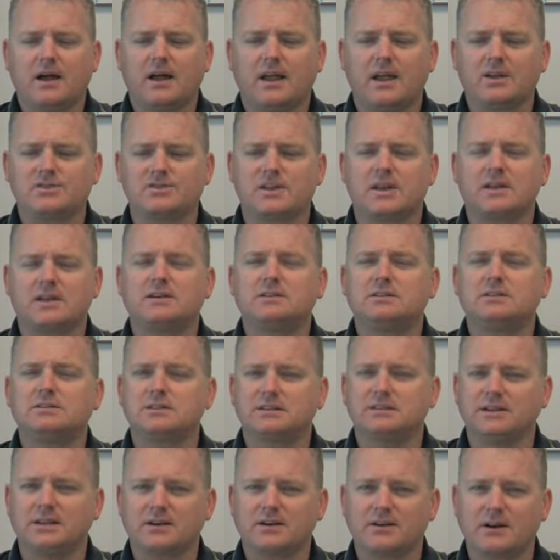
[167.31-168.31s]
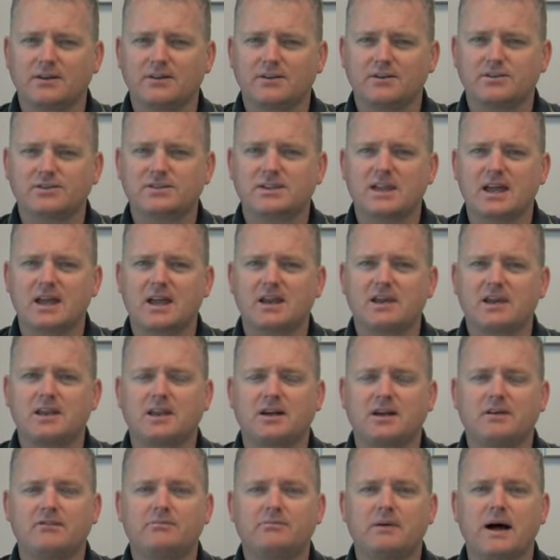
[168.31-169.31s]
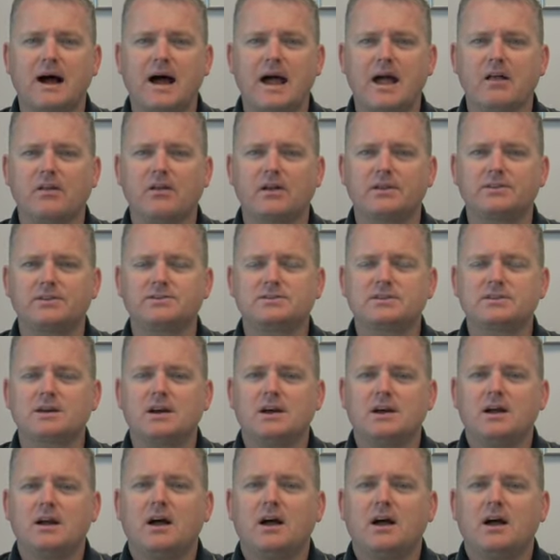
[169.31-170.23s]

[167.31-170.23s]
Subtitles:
is a clear understanding of pilots